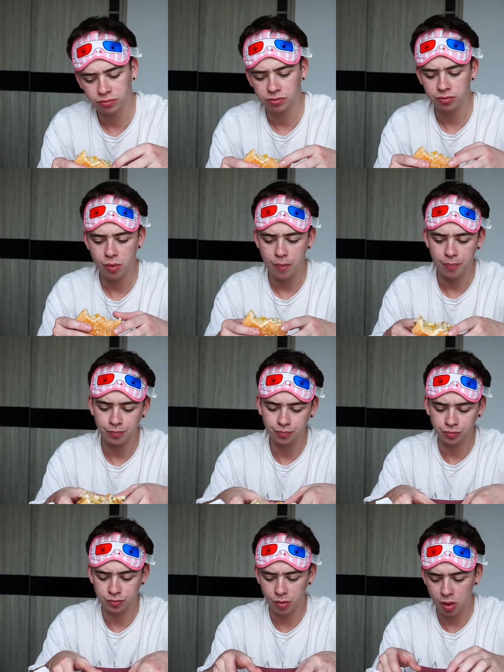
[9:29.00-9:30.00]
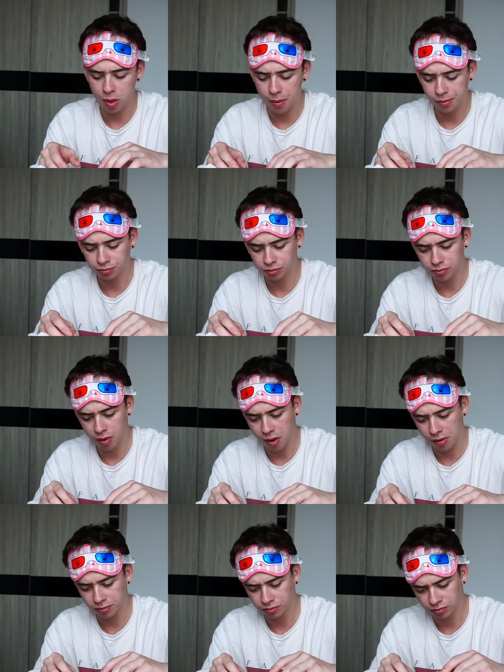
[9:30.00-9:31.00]
Well, they must have given us the wrong burger
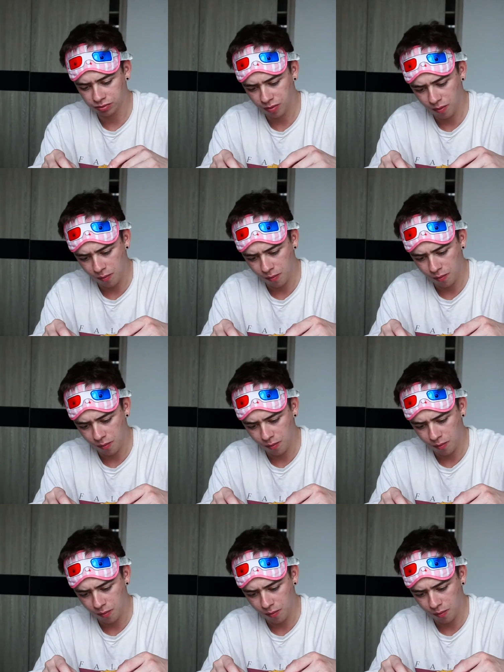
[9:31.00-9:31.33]
then.